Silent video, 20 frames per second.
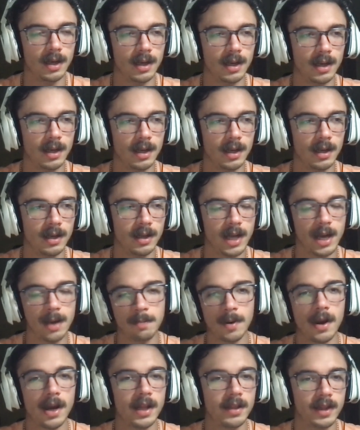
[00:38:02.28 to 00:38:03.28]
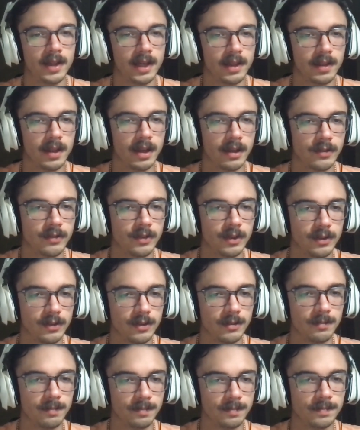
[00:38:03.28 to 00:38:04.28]
Yeah, probably late last
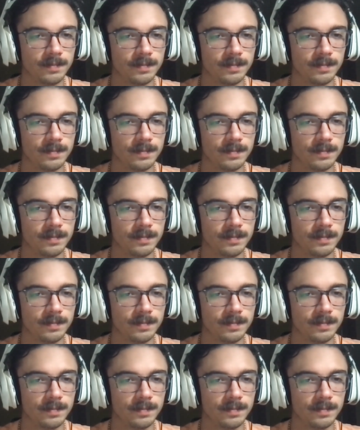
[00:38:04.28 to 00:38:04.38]
season.